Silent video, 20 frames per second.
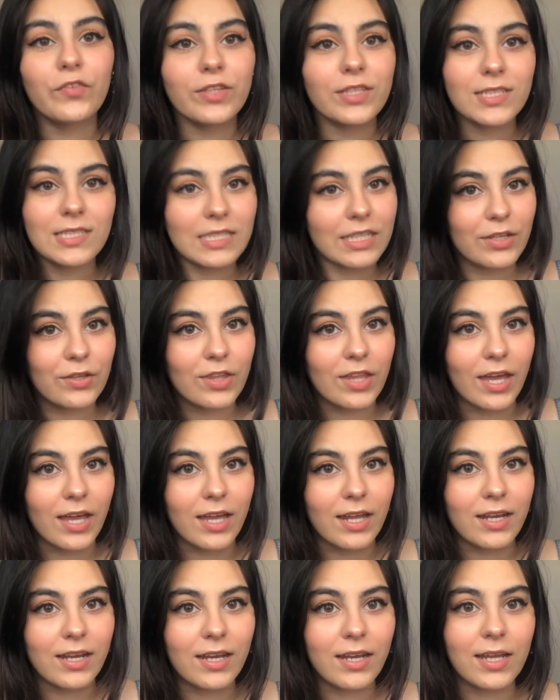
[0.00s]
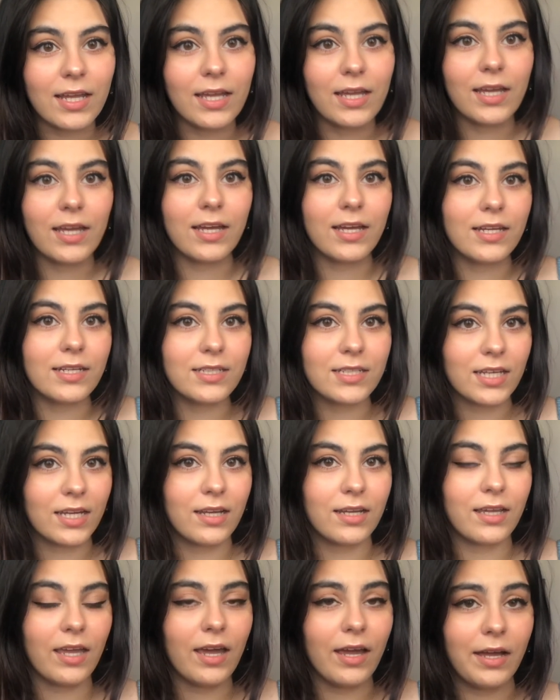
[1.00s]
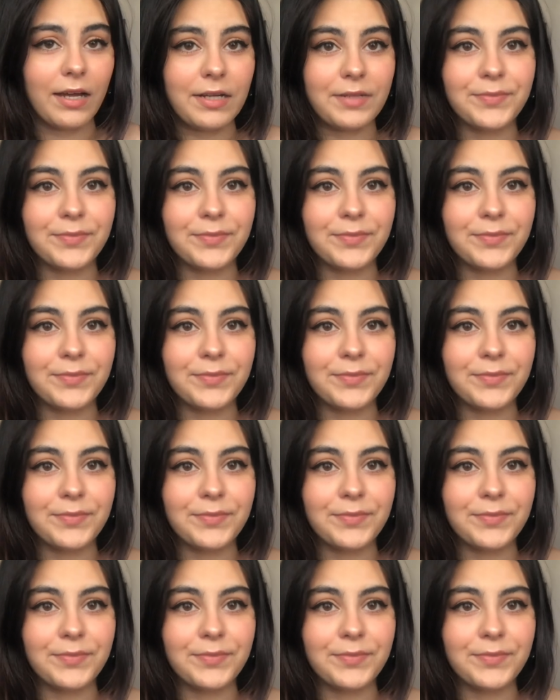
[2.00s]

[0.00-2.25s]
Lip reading: see you then, and yeah,